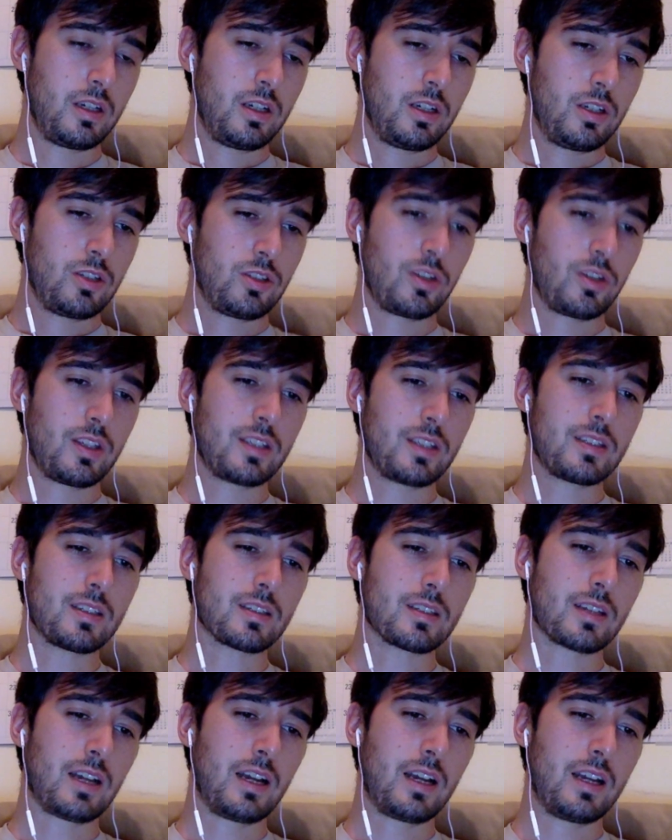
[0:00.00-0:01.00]
So this is
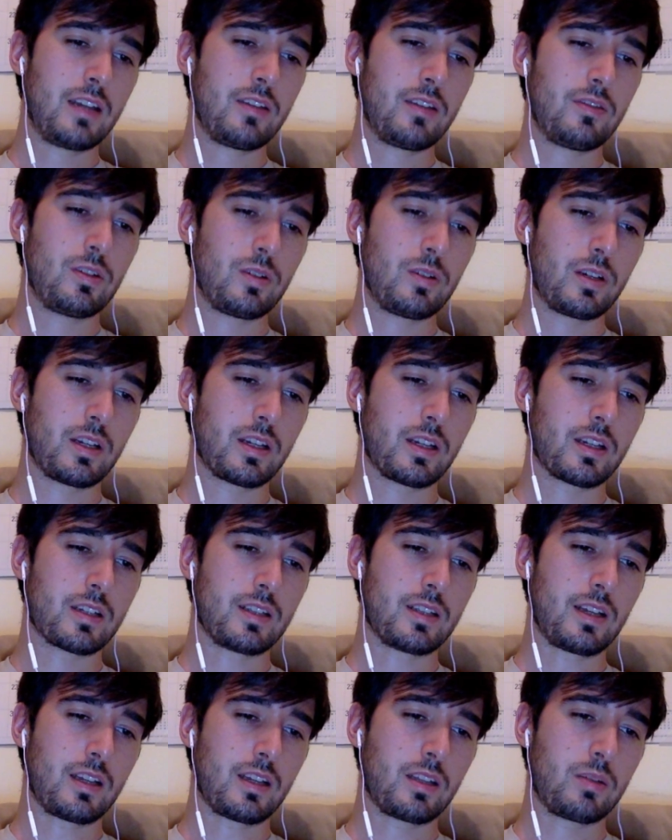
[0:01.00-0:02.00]
kind of doing
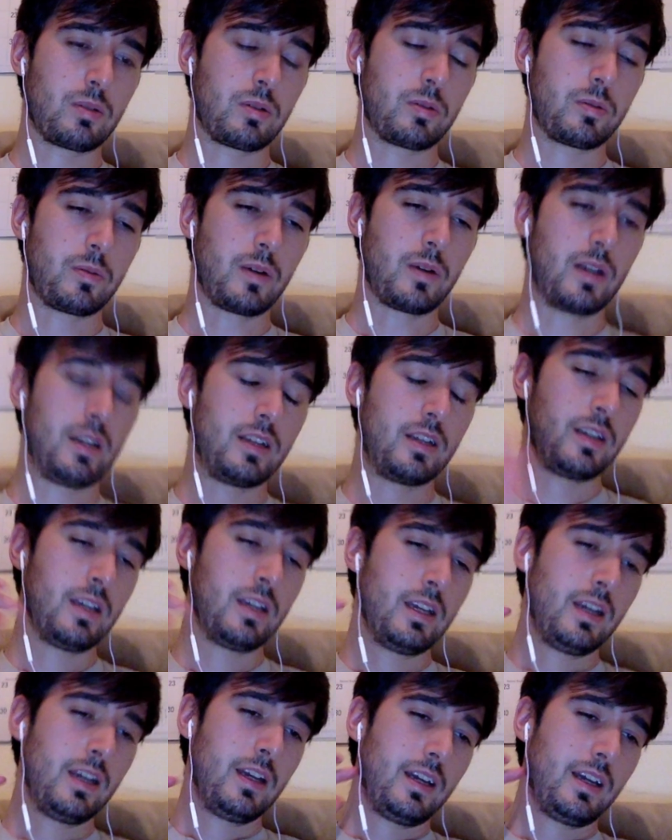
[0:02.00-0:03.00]
exactly what we wanted.
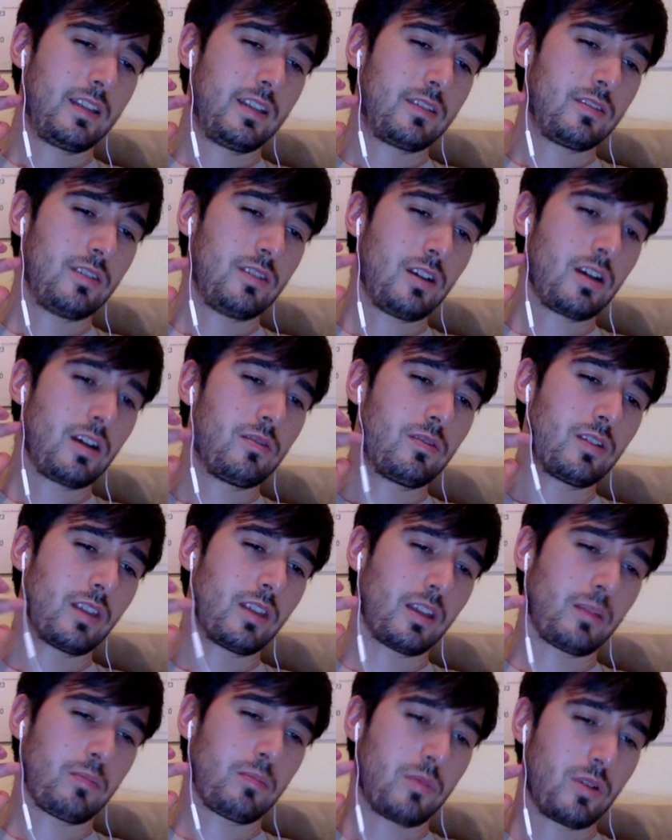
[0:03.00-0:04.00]
It's not
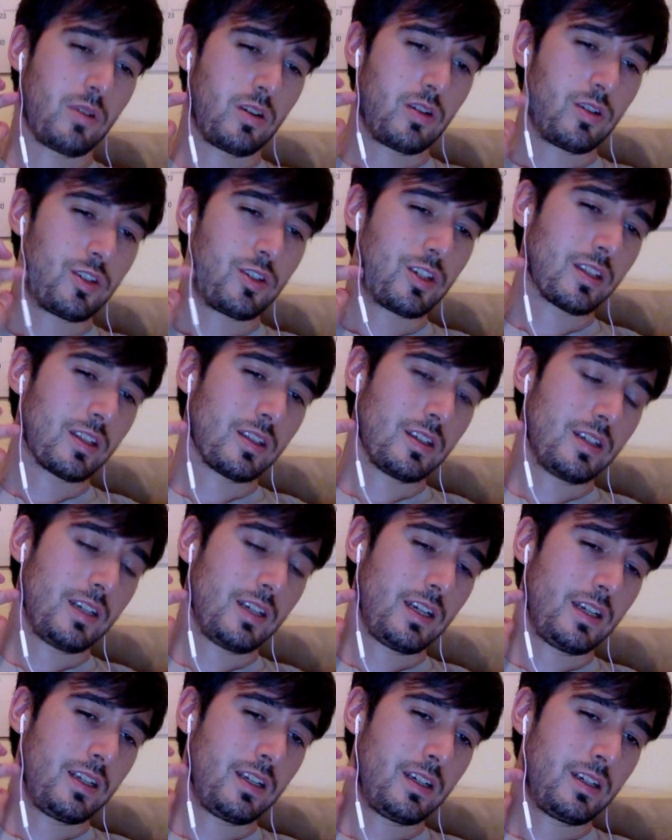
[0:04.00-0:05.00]
really merging the
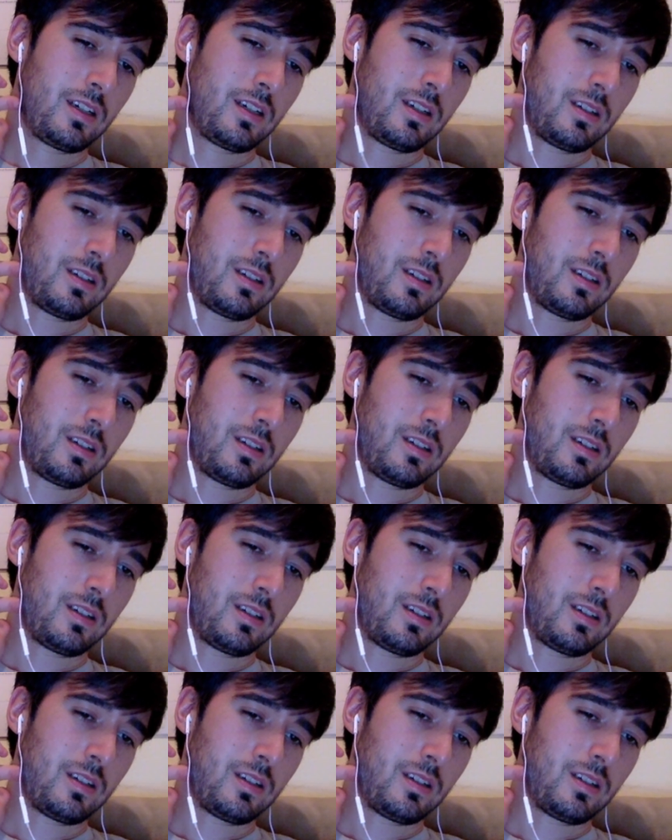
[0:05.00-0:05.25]
data,